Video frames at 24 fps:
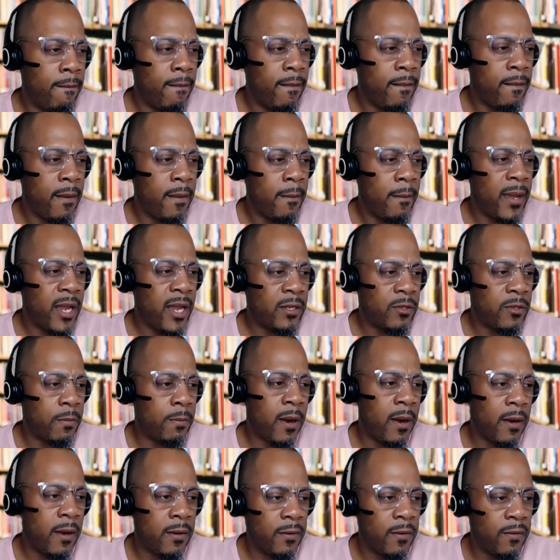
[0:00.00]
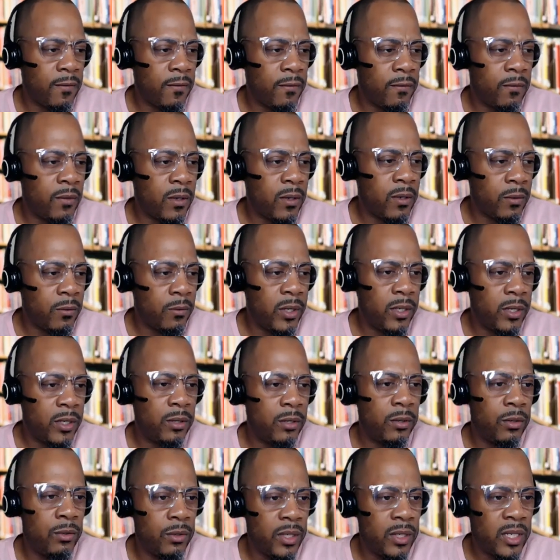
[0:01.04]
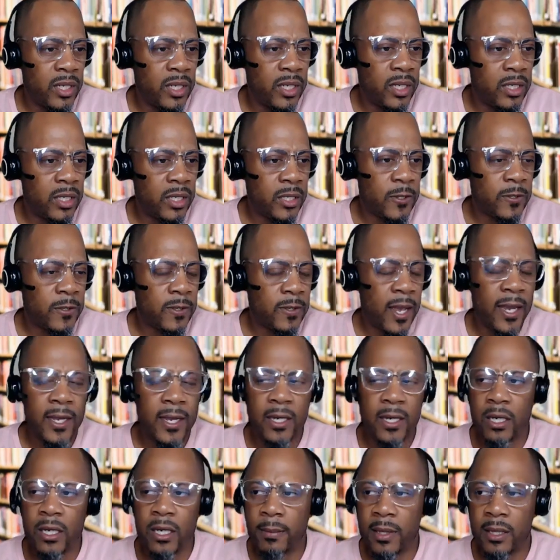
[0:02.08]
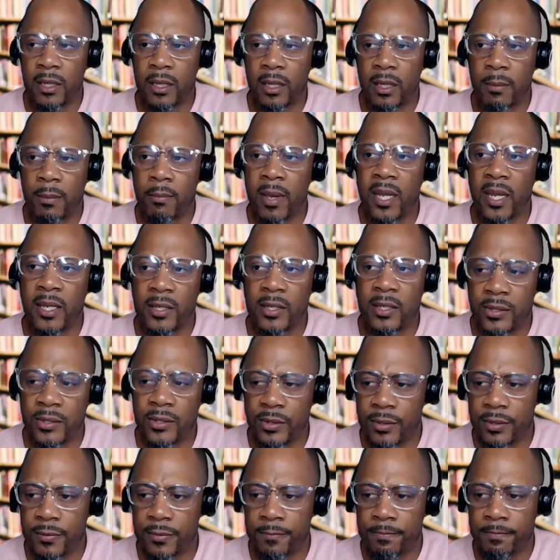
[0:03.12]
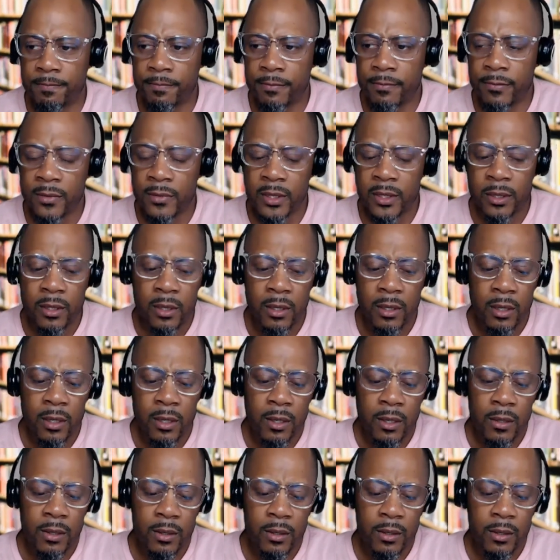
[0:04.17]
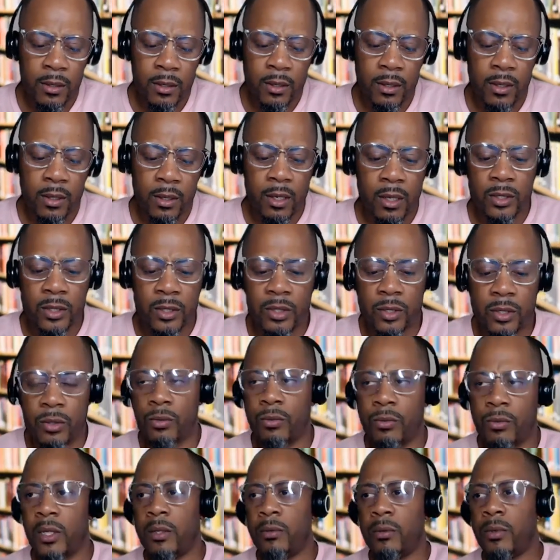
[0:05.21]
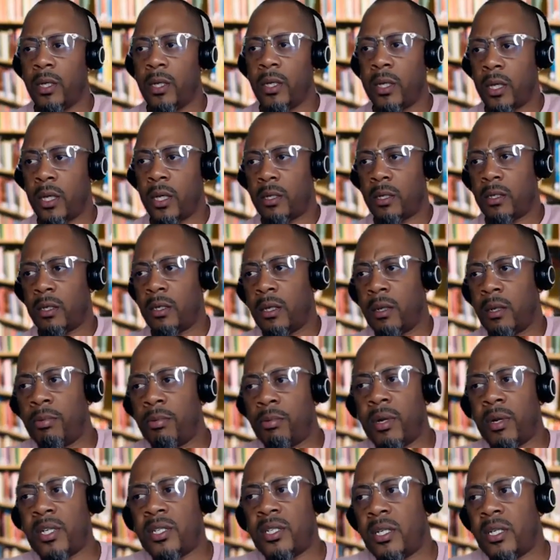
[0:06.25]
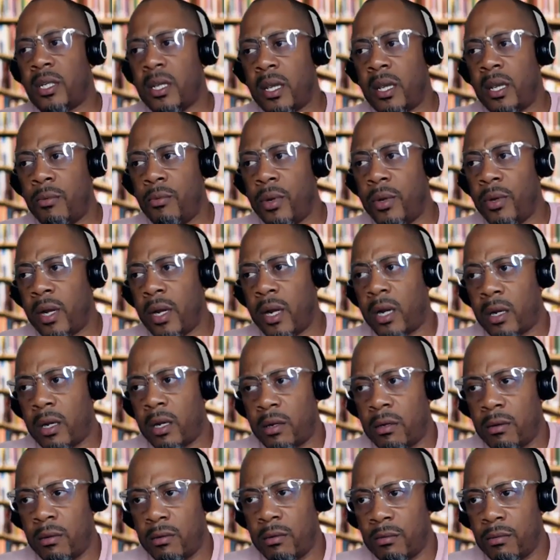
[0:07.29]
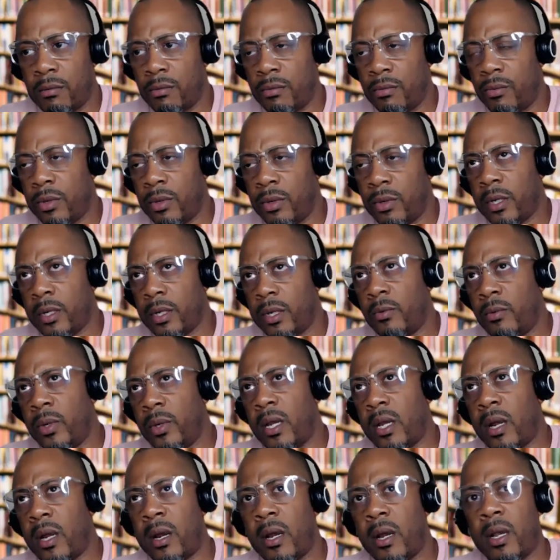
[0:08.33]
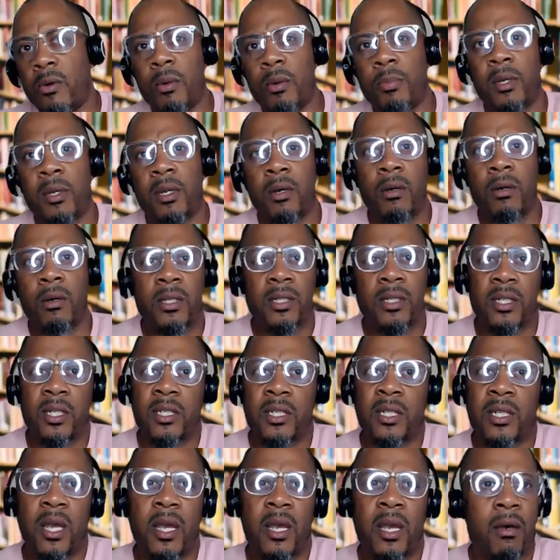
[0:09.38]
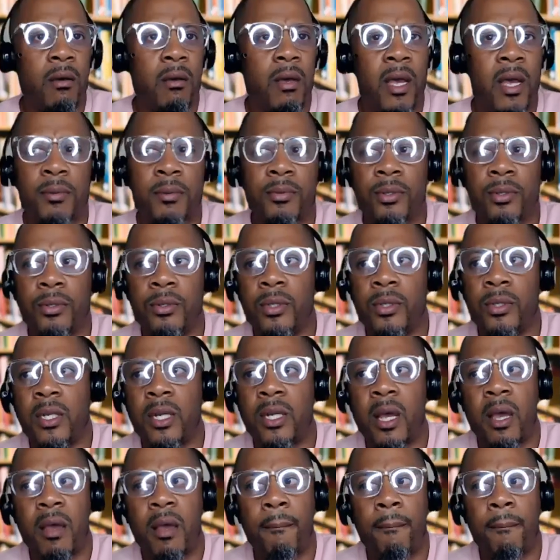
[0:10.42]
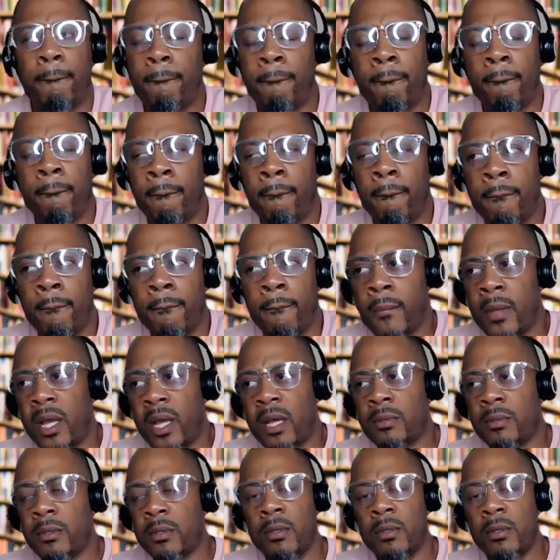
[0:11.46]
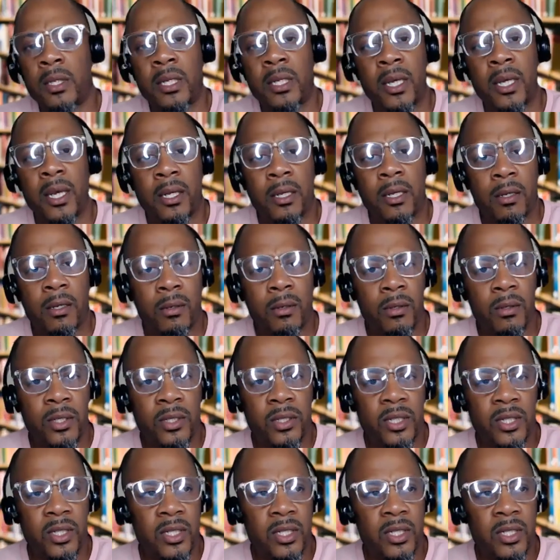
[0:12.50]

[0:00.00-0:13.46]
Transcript: major part of what we do is academically based. And also we under the impression that we are equipping the holistic child. Absolutely not. Absolutely not. The holistic